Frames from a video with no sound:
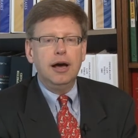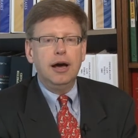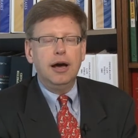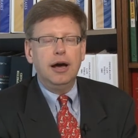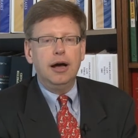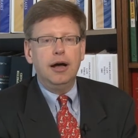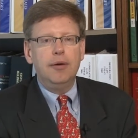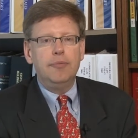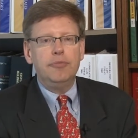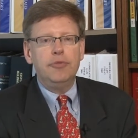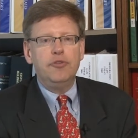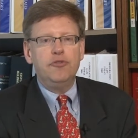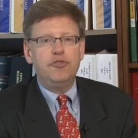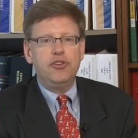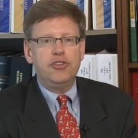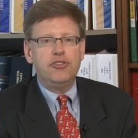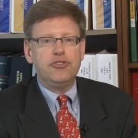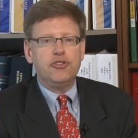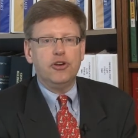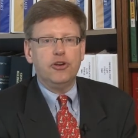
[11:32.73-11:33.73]
Um, the
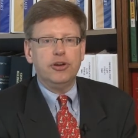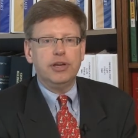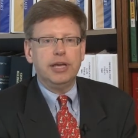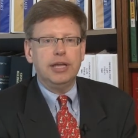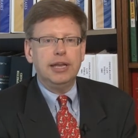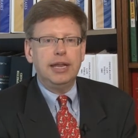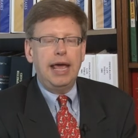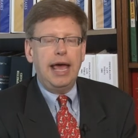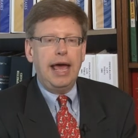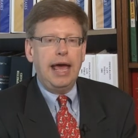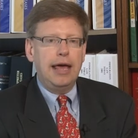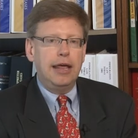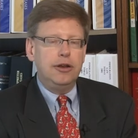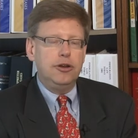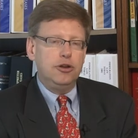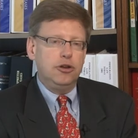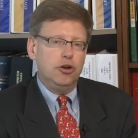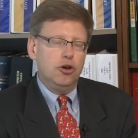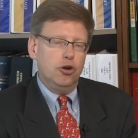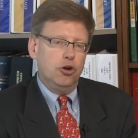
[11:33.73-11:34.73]
Fifth Circuit
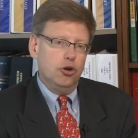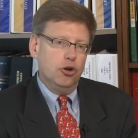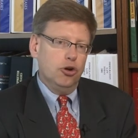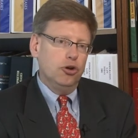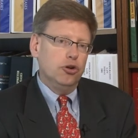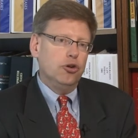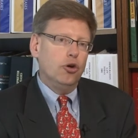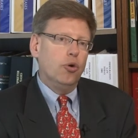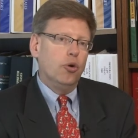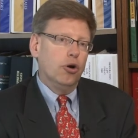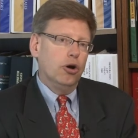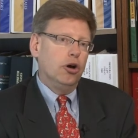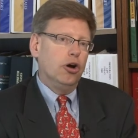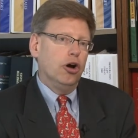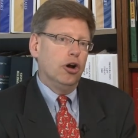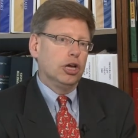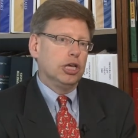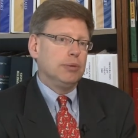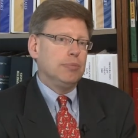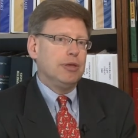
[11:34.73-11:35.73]
had heard oral
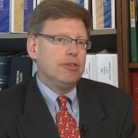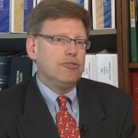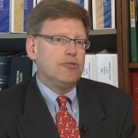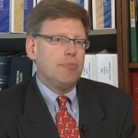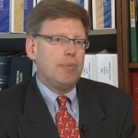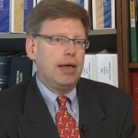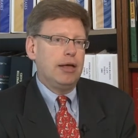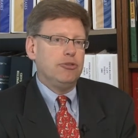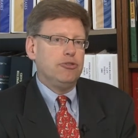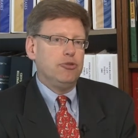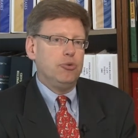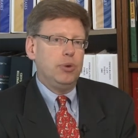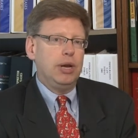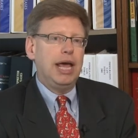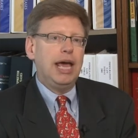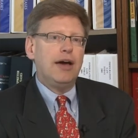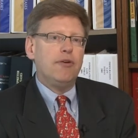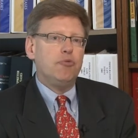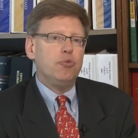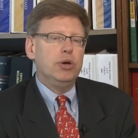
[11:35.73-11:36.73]
arguments about two and a
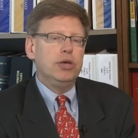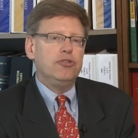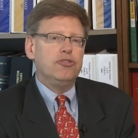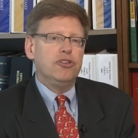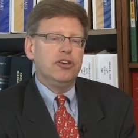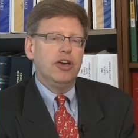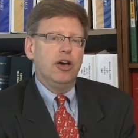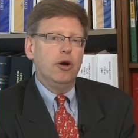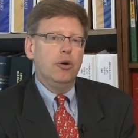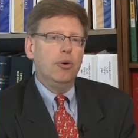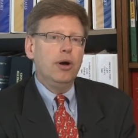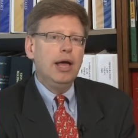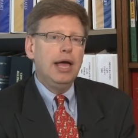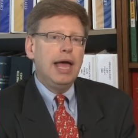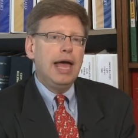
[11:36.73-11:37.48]
half weeks ago,